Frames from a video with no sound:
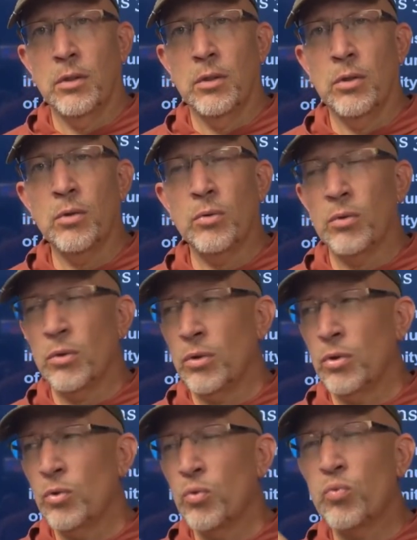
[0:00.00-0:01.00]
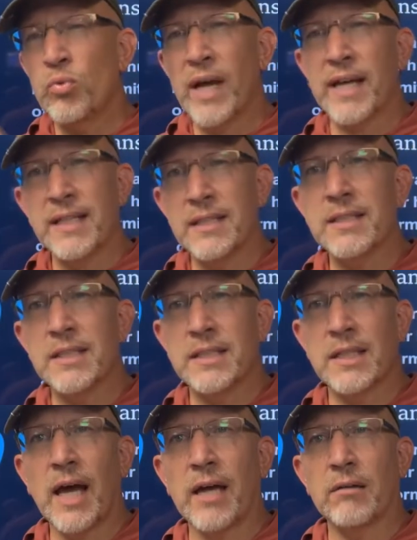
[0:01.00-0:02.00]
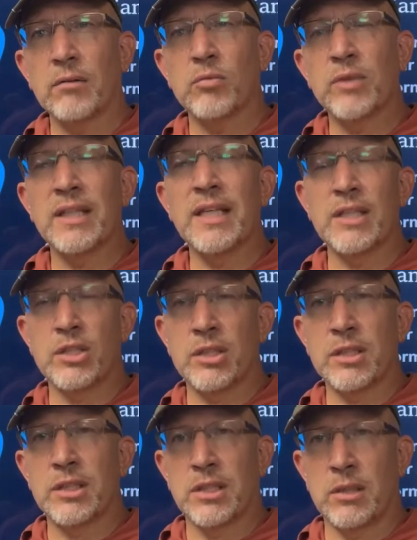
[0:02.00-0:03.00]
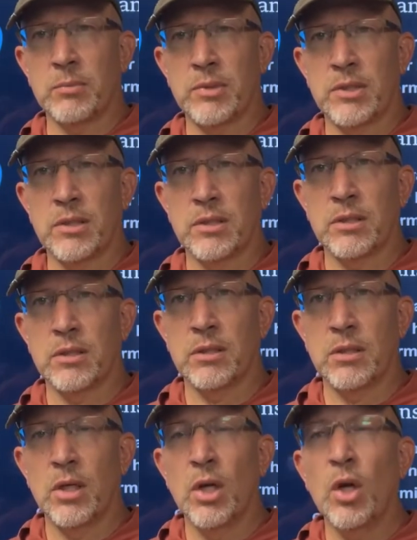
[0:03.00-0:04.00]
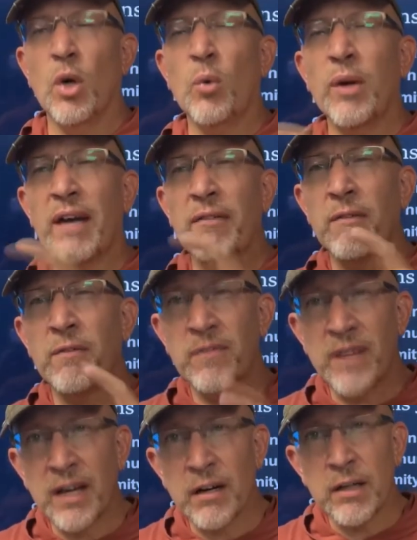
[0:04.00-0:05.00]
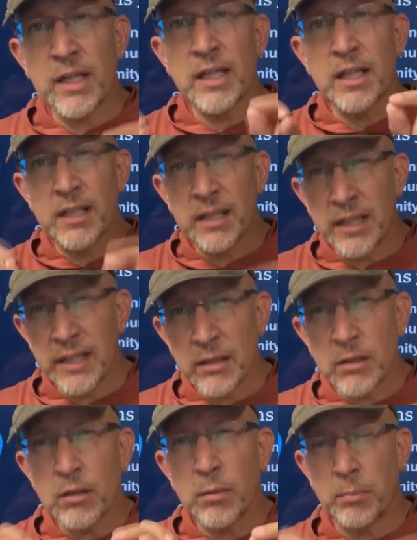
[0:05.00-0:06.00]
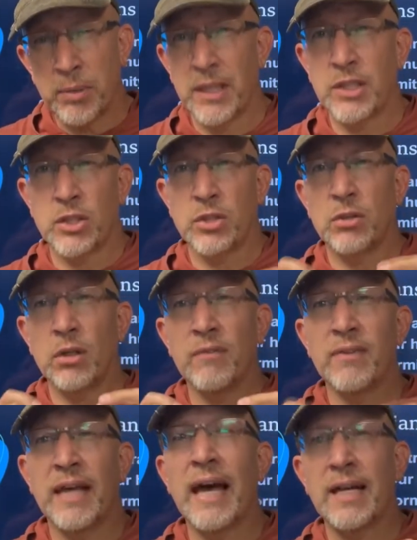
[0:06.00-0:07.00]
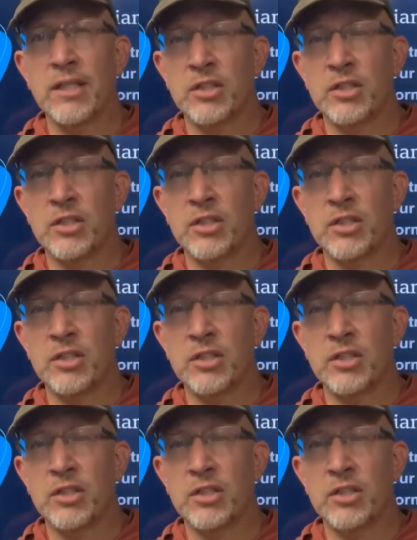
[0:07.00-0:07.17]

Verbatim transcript: who, who reconciled relationships. We have a very clear picture of that